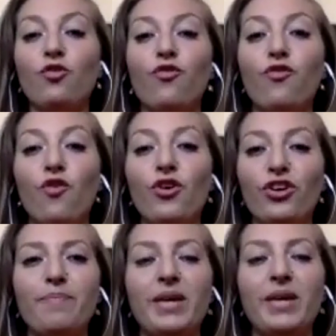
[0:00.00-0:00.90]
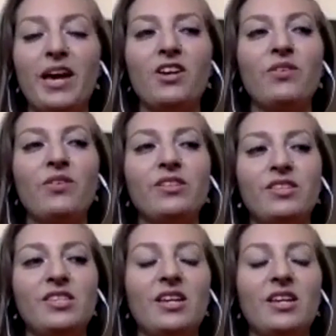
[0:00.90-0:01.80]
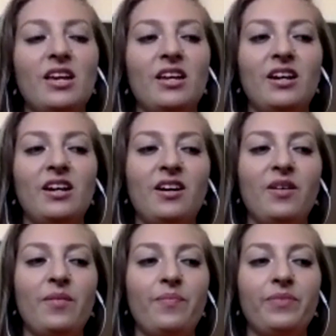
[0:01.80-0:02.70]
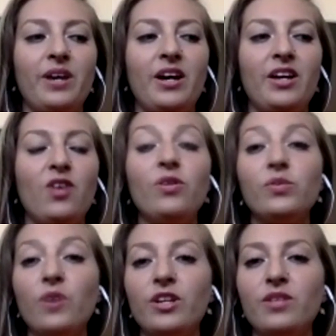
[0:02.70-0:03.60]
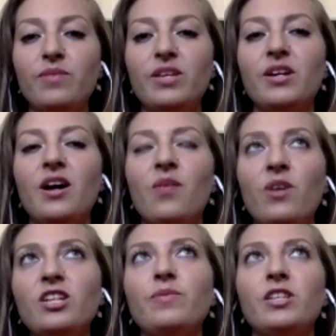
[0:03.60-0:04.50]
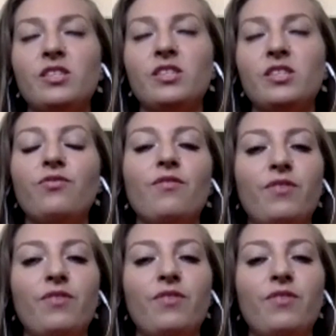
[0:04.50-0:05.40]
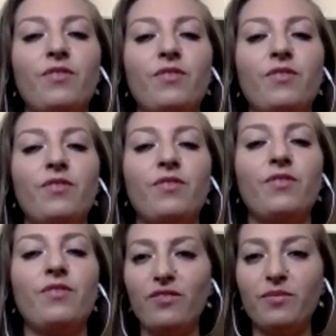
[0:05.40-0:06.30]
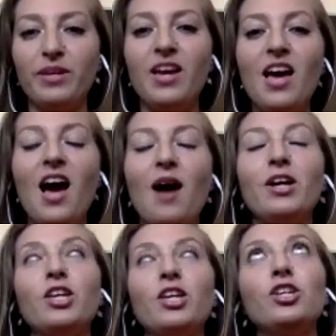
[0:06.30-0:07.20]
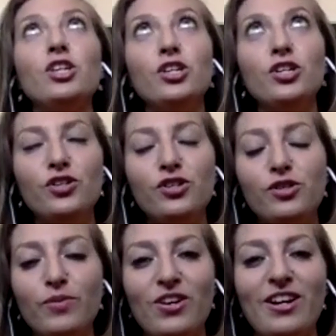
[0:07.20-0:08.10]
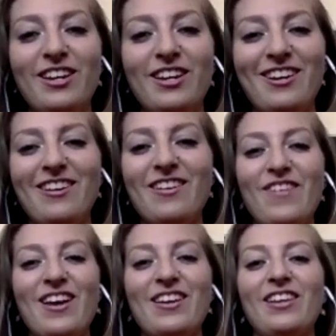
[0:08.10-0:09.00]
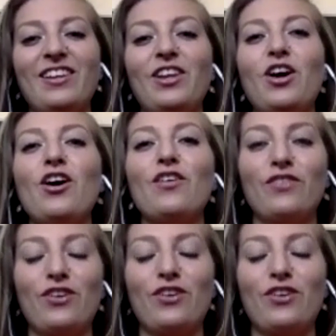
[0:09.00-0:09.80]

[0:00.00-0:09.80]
for growing up, piano and singing. I wanted to be a singer for a very long time. Don't laugh at me. I'm a huge Mariah Carey fan. I love her.